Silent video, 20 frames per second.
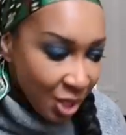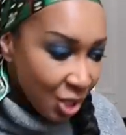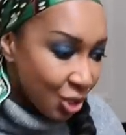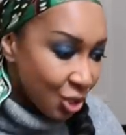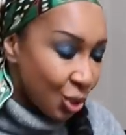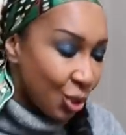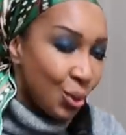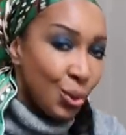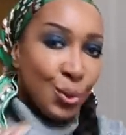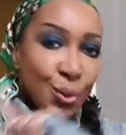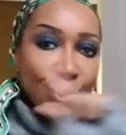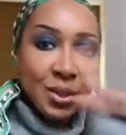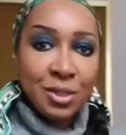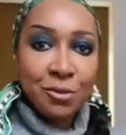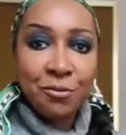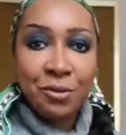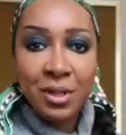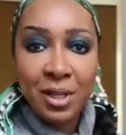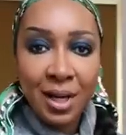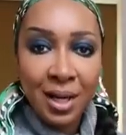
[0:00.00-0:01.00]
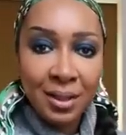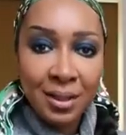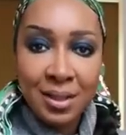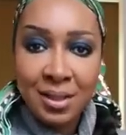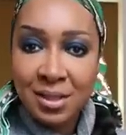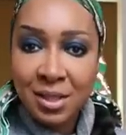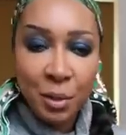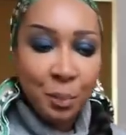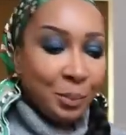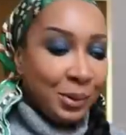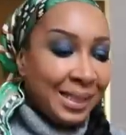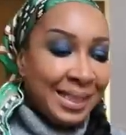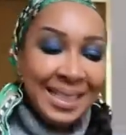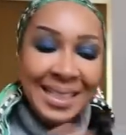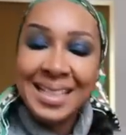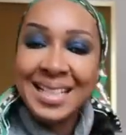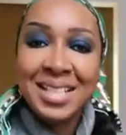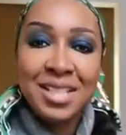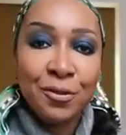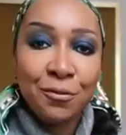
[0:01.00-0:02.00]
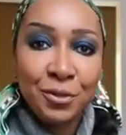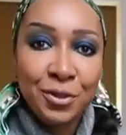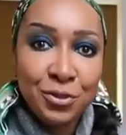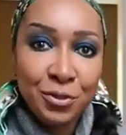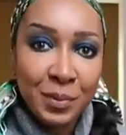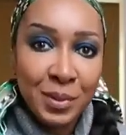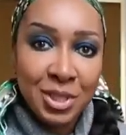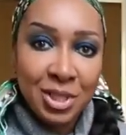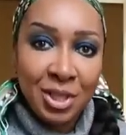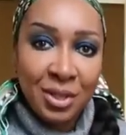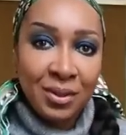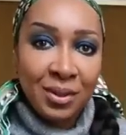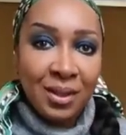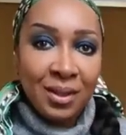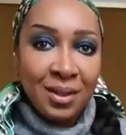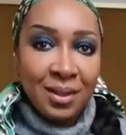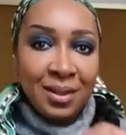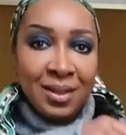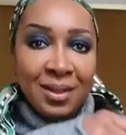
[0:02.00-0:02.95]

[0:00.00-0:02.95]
Two different colors, completely different from each other.